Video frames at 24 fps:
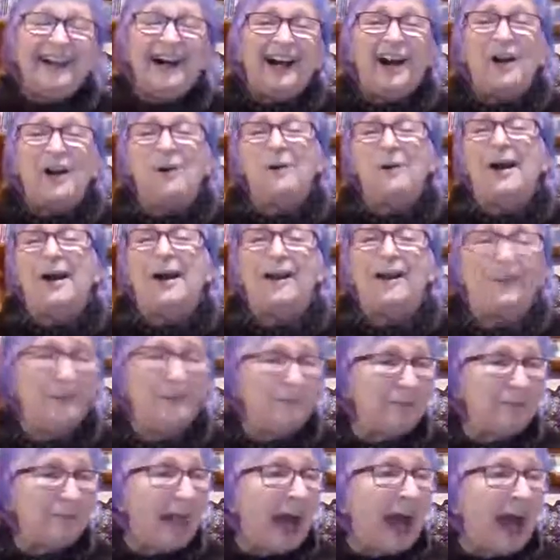Oh,
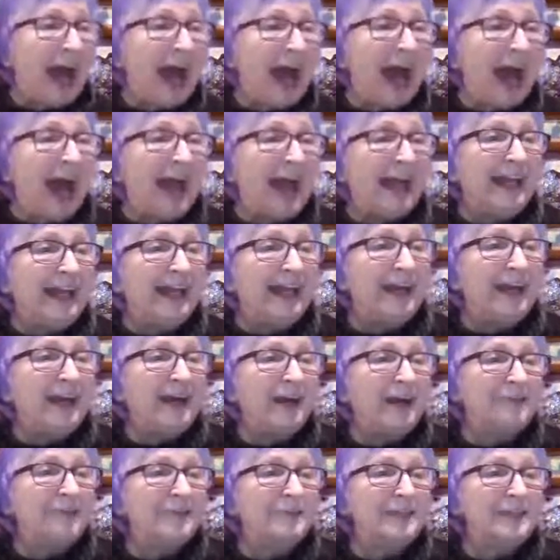well, I
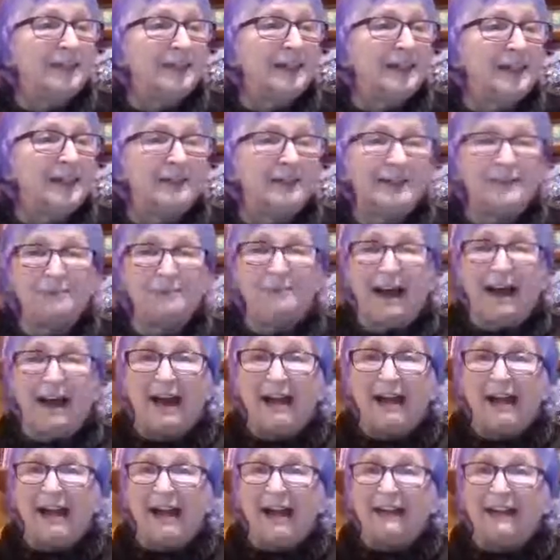am just
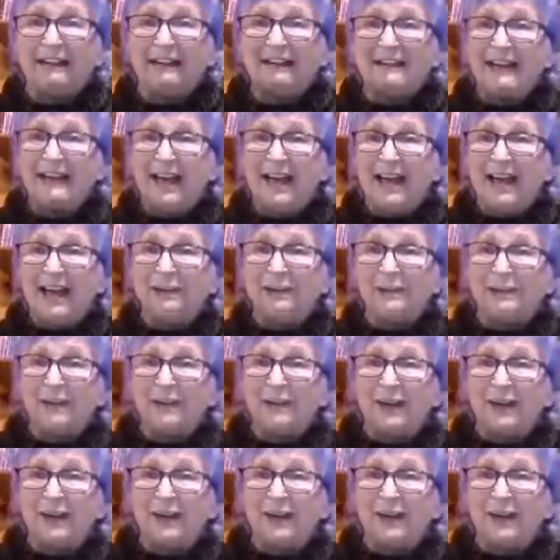about out of time,